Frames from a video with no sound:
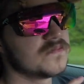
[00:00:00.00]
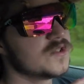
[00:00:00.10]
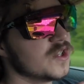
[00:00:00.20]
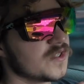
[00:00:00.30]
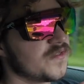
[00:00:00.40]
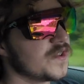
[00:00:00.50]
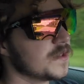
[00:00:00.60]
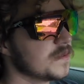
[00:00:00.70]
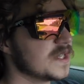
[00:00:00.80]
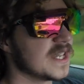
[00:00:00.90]
just
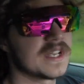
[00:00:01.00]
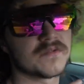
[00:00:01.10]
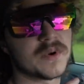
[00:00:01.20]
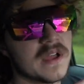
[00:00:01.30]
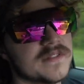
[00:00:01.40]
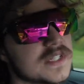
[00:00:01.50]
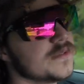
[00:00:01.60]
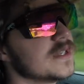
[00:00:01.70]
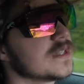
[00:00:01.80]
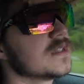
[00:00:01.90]
for the sake of privacy
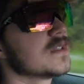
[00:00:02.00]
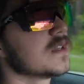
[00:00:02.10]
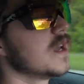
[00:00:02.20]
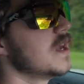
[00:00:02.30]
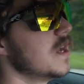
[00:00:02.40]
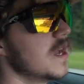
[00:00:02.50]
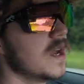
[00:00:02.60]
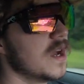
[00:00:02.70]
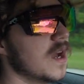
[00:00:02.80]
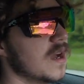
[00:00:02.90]
reasons.
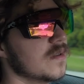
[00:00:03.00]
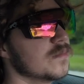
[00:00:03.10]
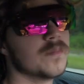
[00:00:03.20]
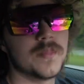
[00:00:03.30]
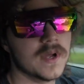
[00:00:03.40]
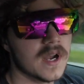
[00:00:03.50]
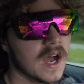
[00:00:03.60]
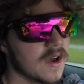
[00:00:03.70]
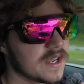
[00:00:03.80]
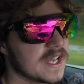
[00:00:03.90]
But
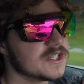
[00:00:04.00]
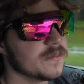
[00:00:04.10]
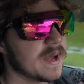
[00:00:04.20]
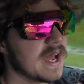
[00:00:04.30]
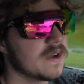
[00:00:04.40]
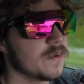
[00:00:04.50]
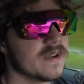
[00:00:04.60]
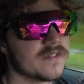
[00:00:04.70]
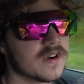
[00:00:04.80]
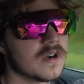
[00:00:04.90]
I'll catch you back
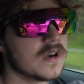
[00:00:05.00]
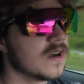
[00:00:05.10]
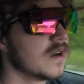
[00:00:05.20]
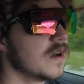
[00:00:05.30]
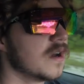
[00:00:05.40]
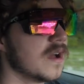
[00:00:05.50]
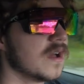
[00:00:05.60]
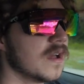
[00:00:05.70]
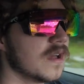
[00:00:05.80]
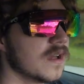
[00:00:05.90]
whenever
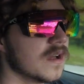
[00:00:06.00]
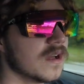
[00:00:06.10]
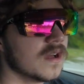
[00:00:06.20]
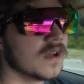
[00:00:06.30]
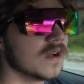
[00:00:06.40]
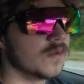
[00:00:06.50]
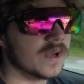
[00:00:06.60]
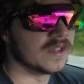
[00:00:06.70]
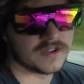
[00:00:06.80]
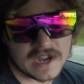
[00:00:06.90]

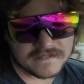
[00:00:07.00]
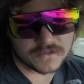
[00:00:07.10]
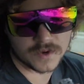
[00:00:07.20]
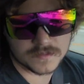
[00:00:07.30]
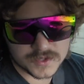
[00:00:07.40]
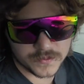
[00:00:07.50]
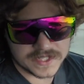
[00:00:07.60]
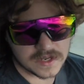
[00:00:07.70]
we either have the rims or we